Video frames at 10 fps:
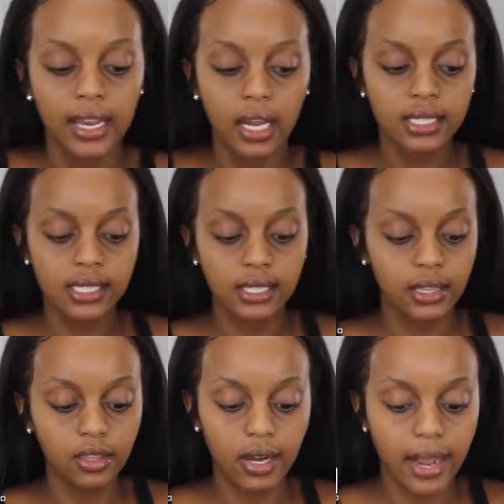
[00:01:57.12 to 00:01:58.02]
I
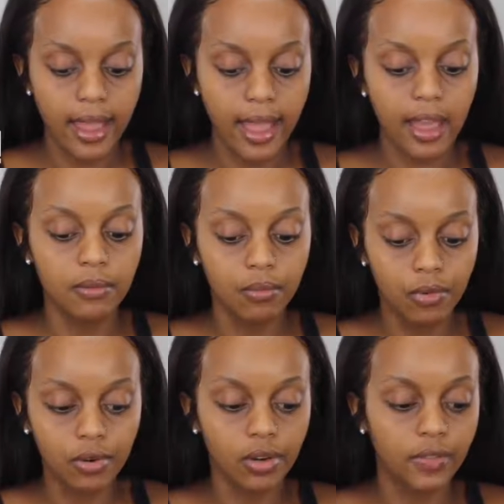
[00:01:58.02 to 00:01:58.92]
honestly thought I had
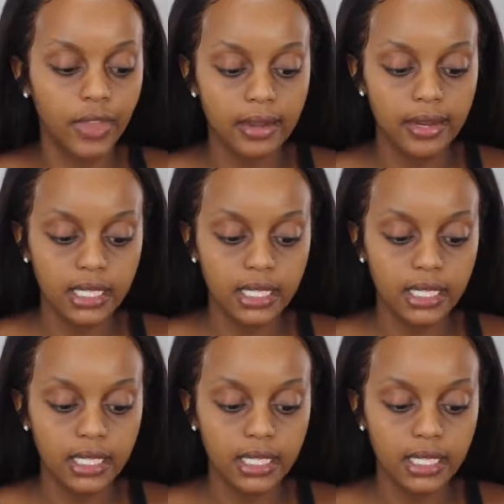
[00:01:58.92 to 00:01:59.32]
more of that